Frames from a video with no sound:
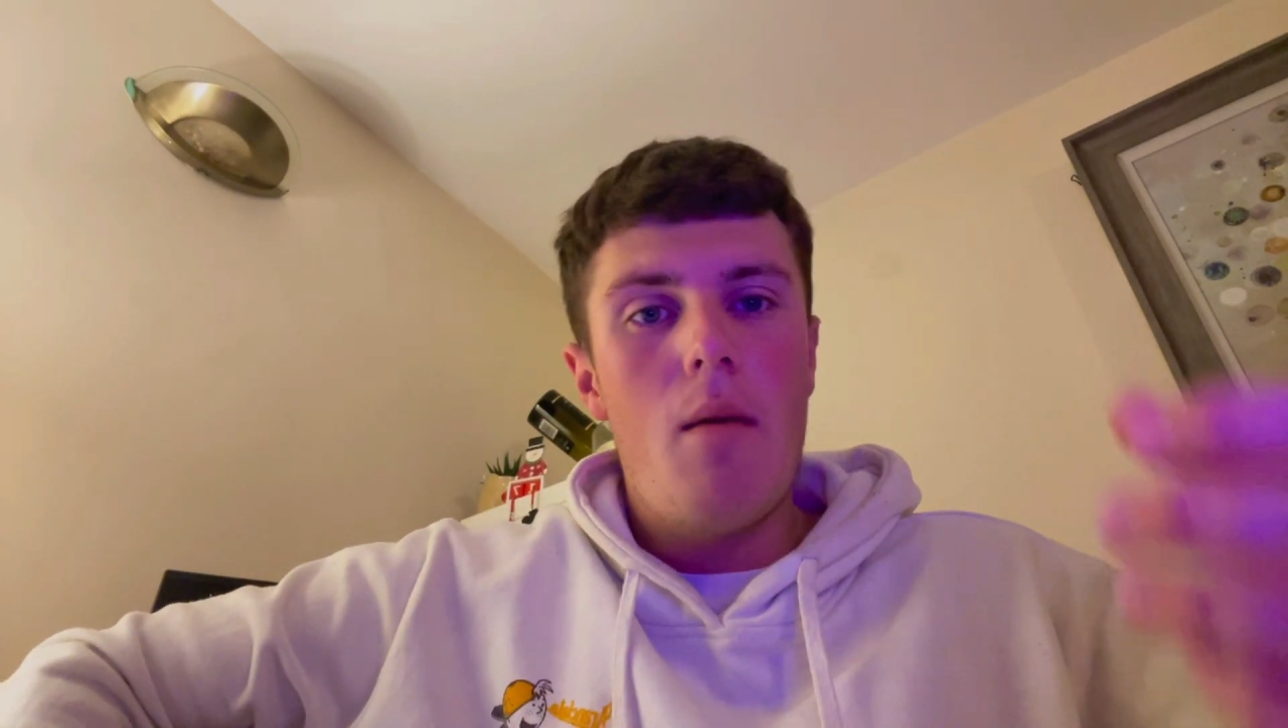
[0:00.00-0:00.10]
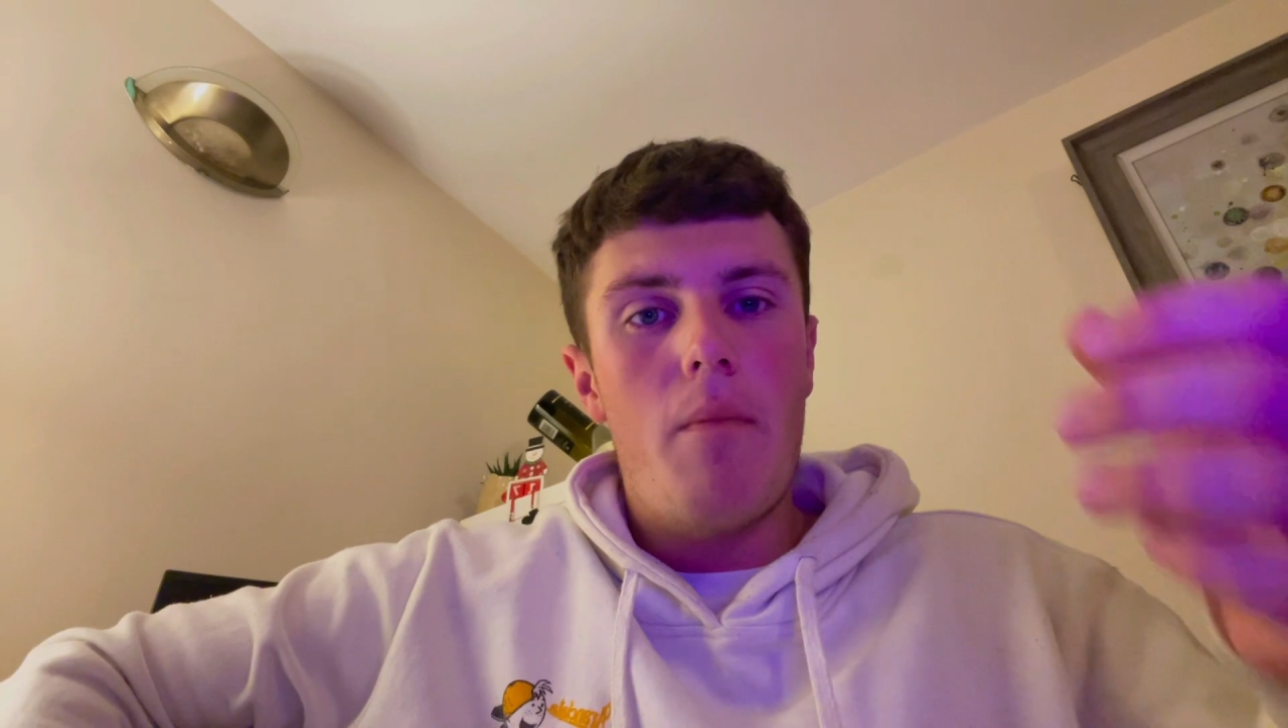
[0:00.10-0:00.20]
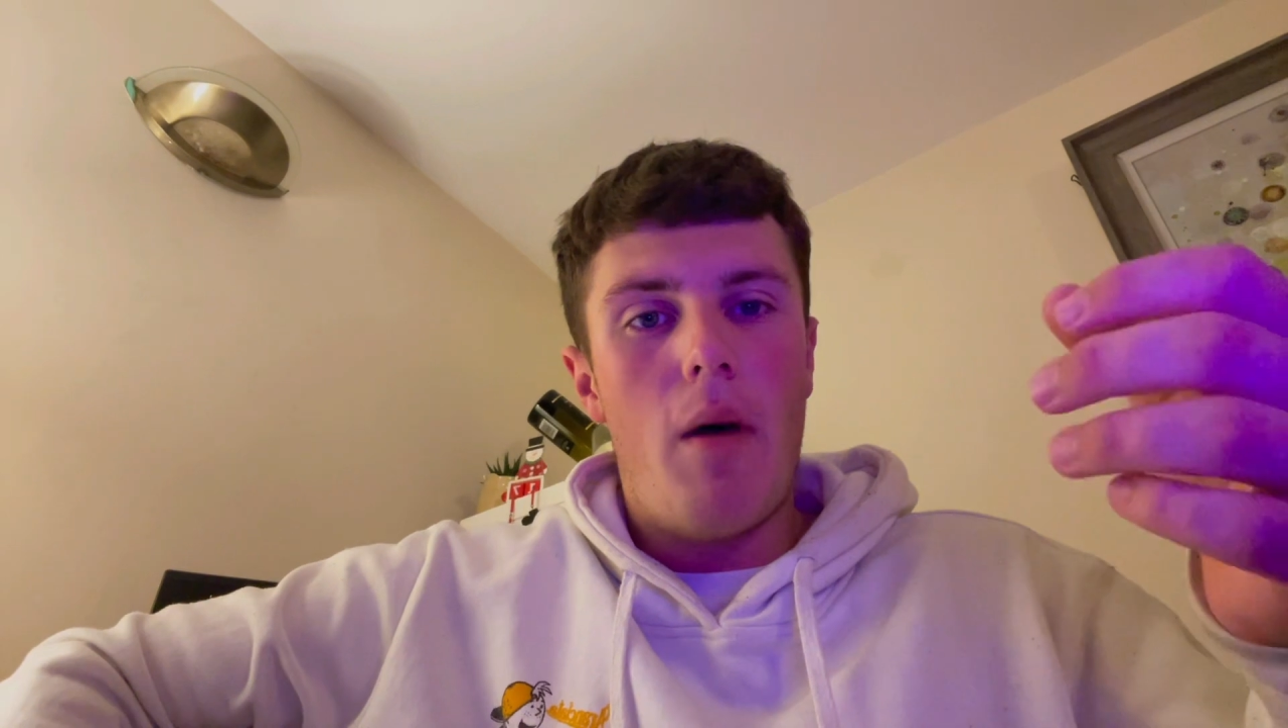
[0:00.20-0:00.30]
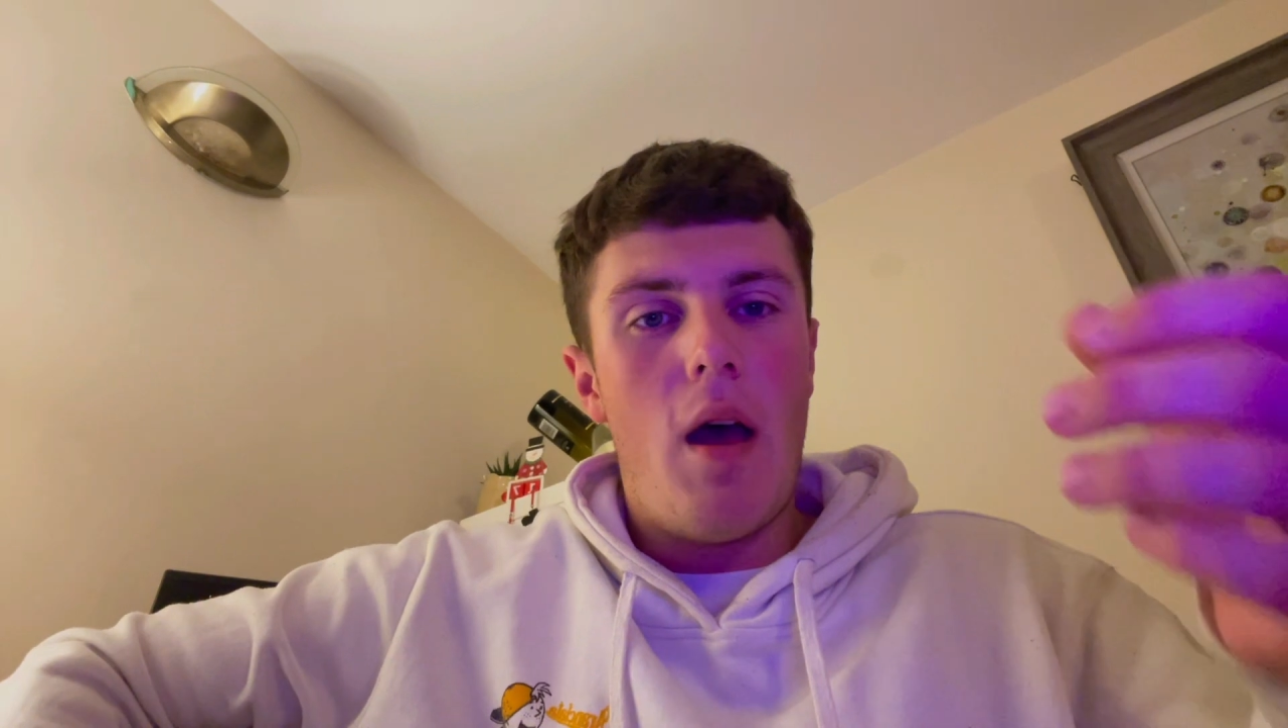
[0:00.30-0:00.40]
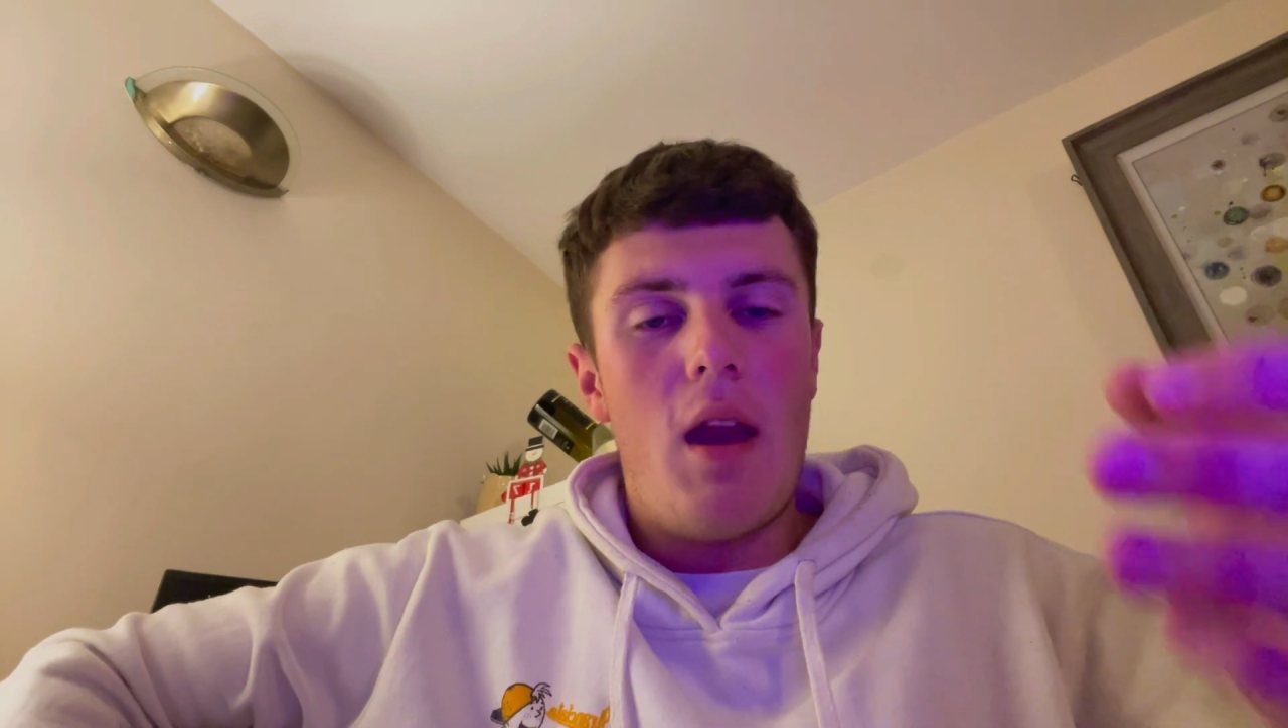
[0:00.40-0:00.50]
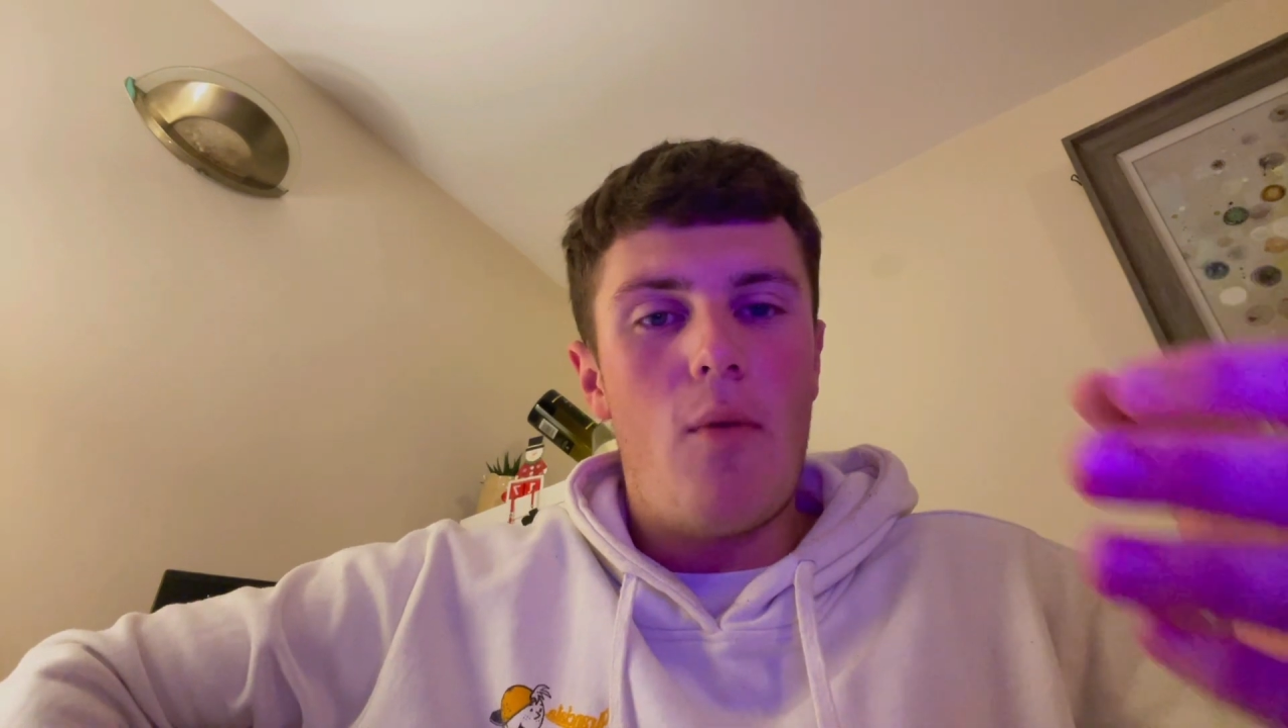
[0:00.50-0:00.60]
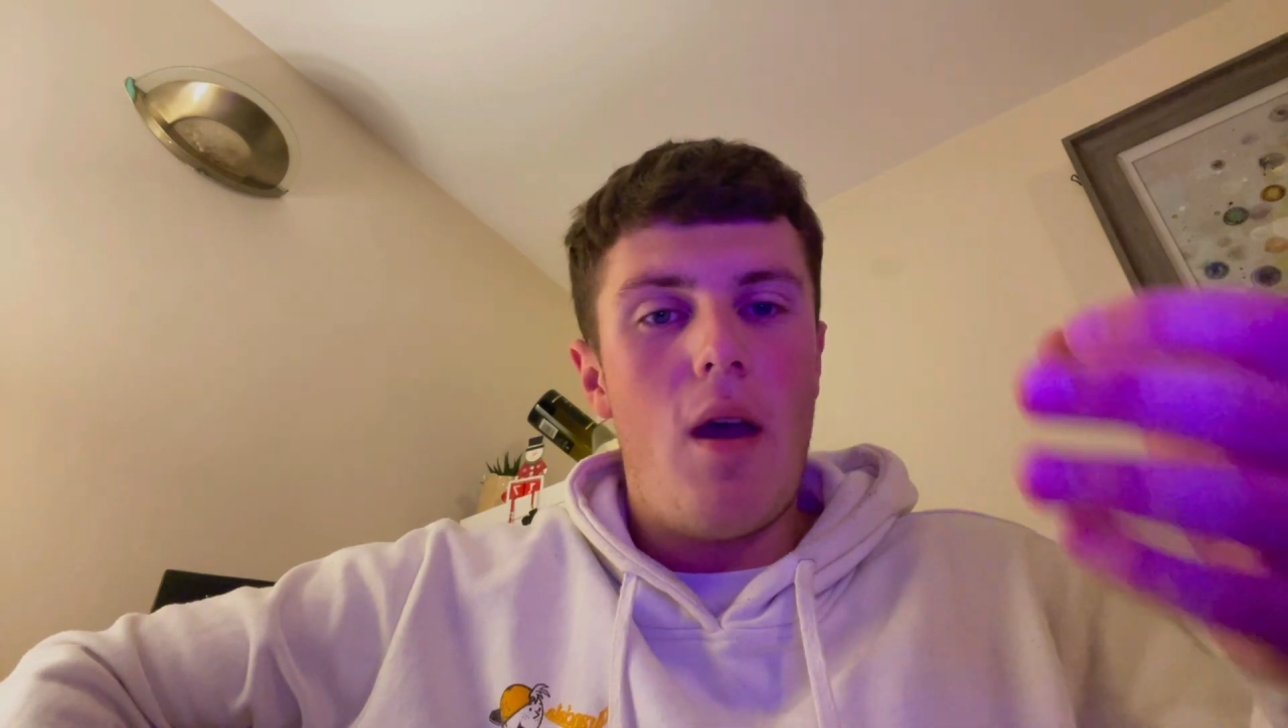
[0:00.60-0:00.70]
But anyway,